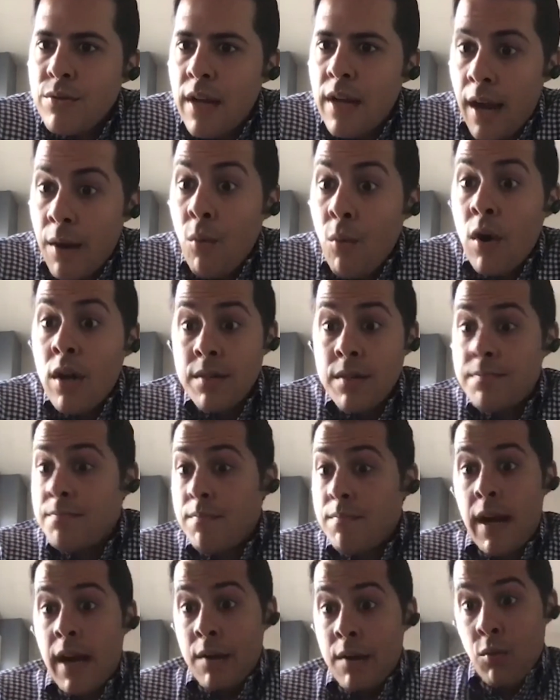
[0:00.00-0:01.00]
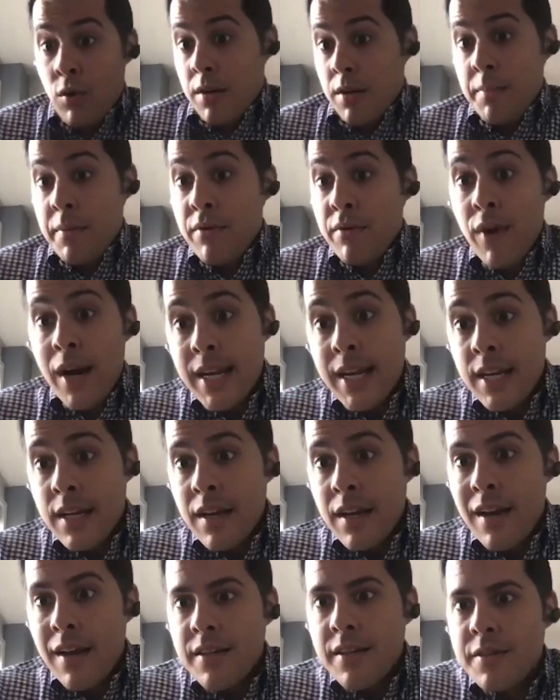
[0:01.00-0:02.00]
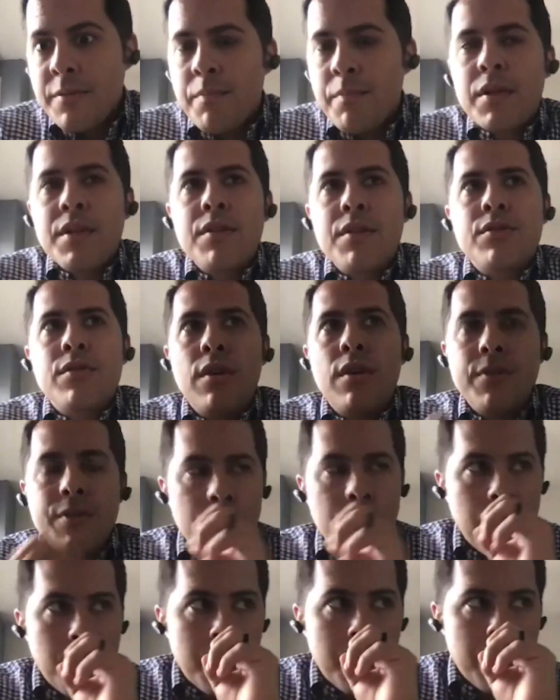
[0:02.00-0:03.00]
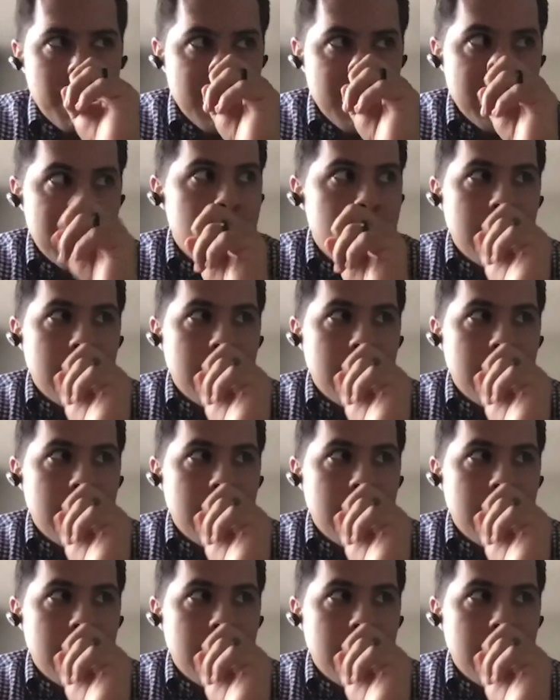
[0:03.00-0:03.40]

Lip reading: I want to be recognized, but there's also